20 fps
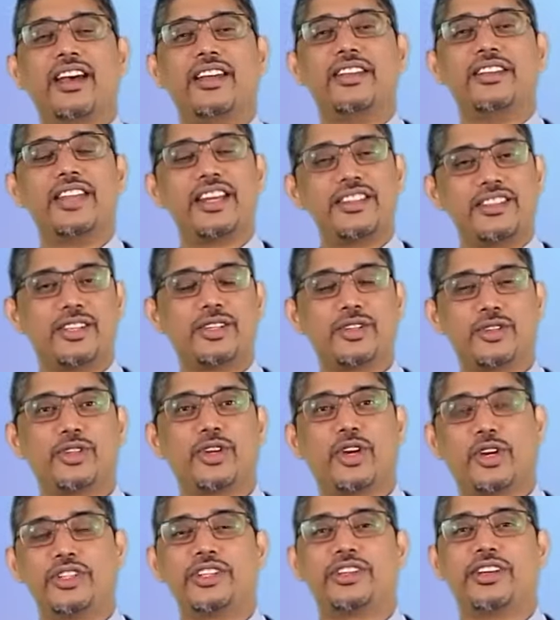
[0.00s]
That's a good
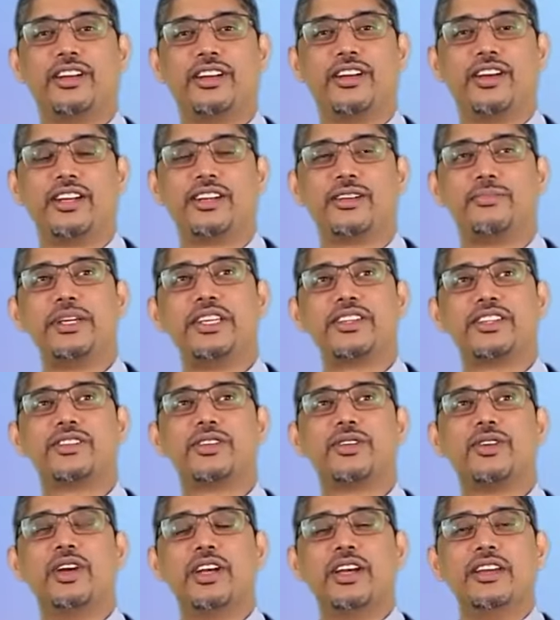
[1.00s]
question, Artemis.
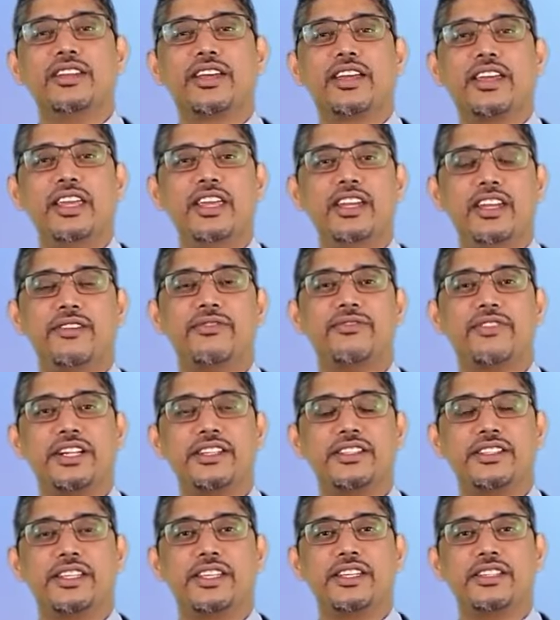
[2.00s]
So the key
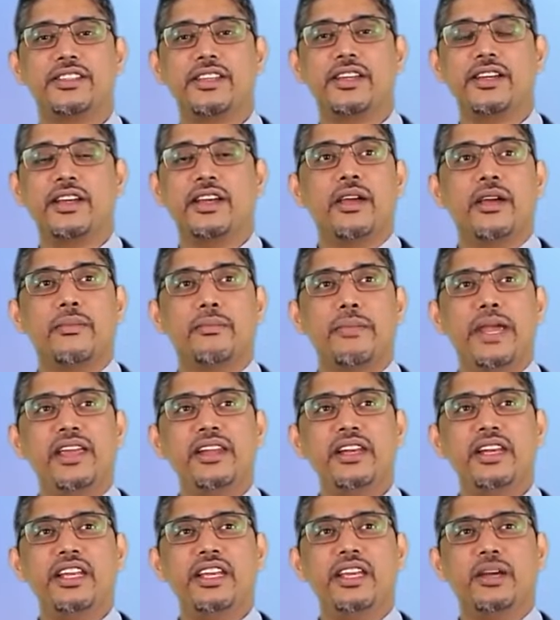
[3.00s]
difference is
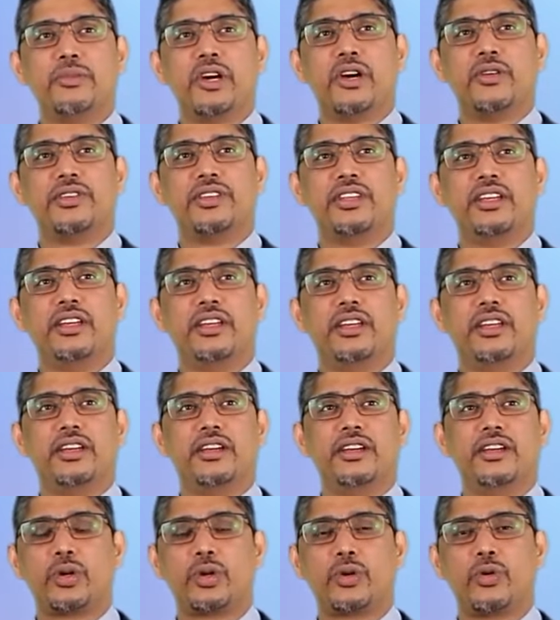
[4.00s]
mainly about the
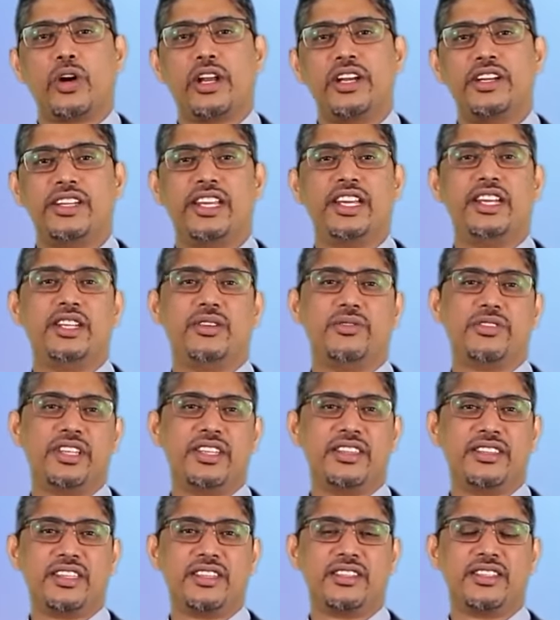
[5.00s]
qualitative
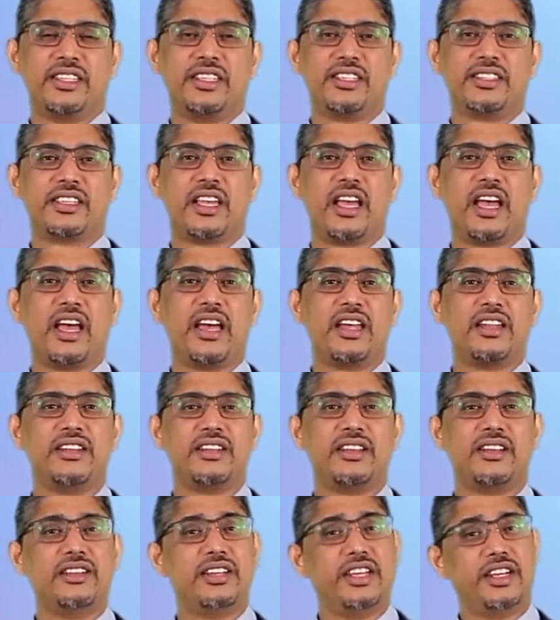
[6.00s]
synthesis
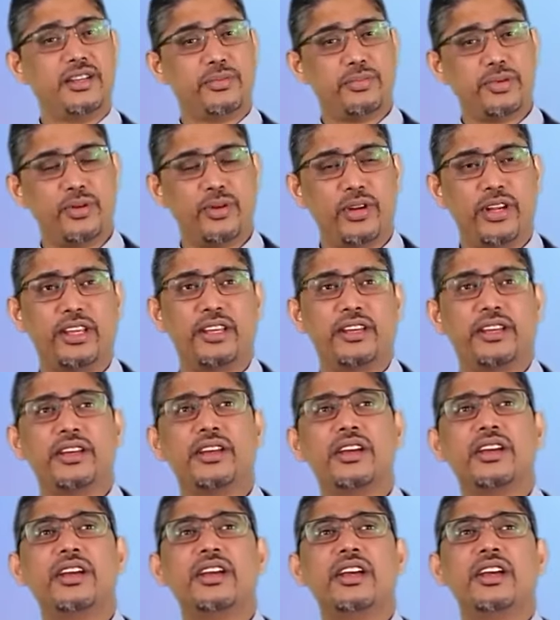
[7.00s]
and data pooling.
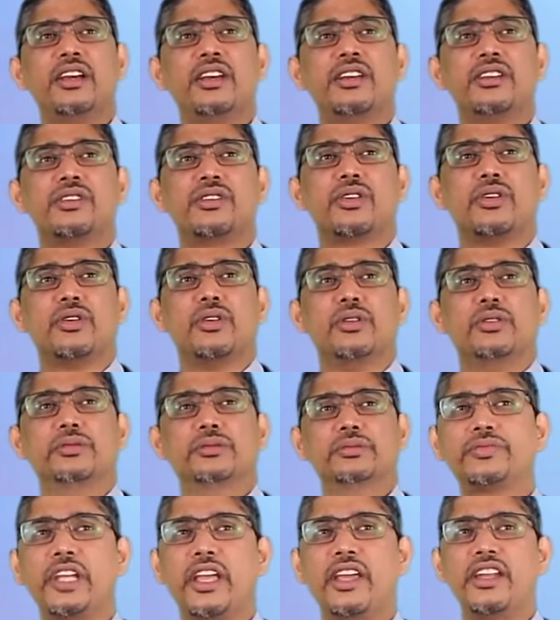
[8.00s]
So
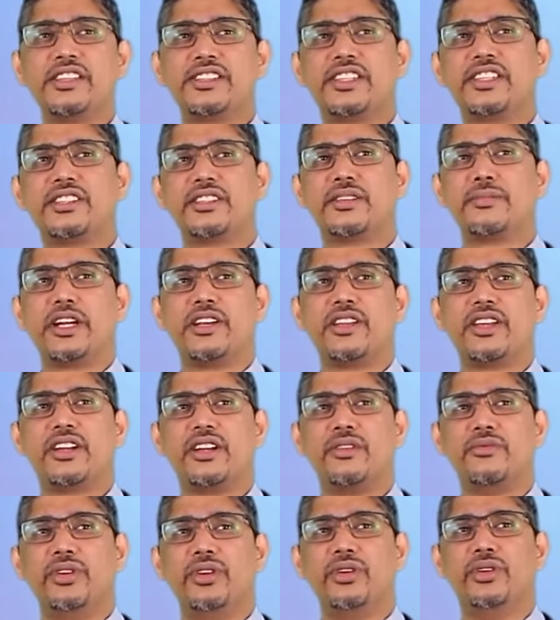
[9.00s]
in a systematic
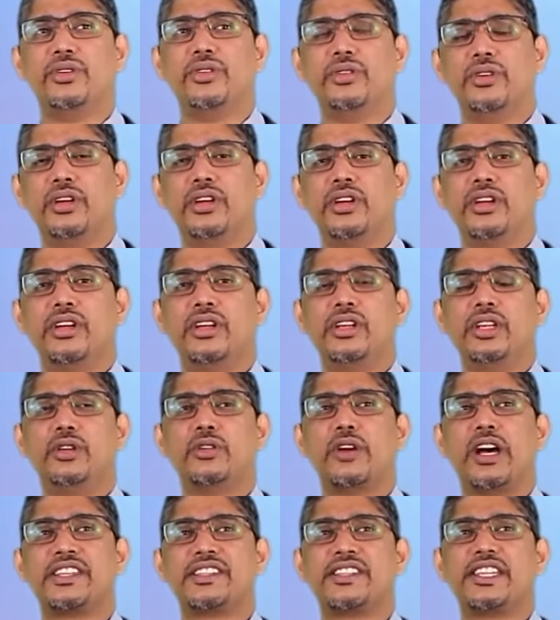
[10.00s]
review, you
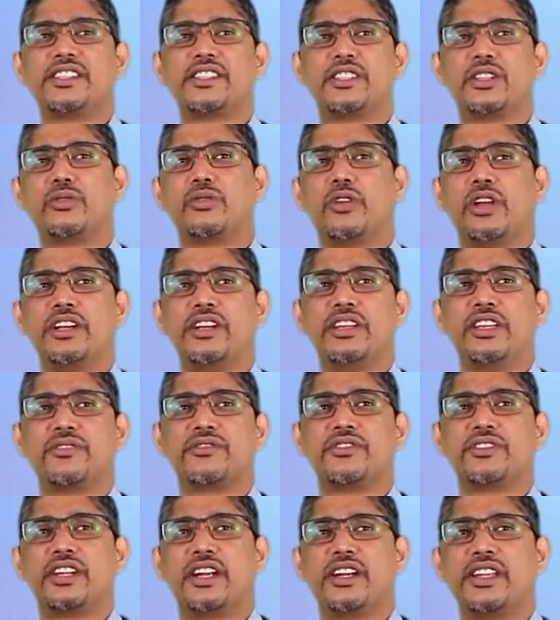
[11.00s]
assess the quality of
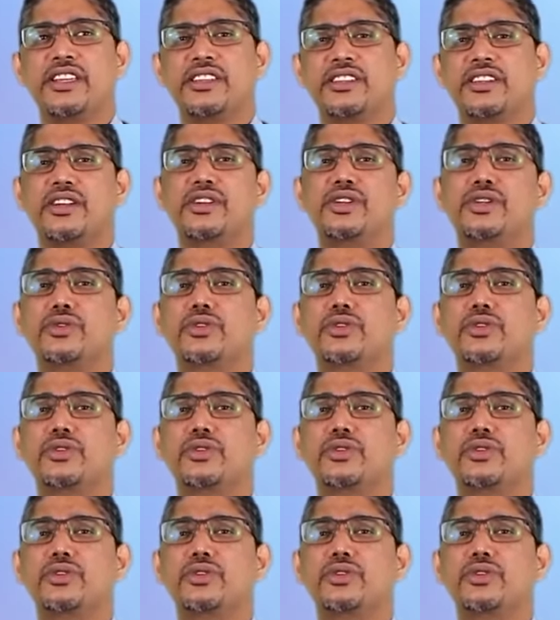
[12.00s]
studies and do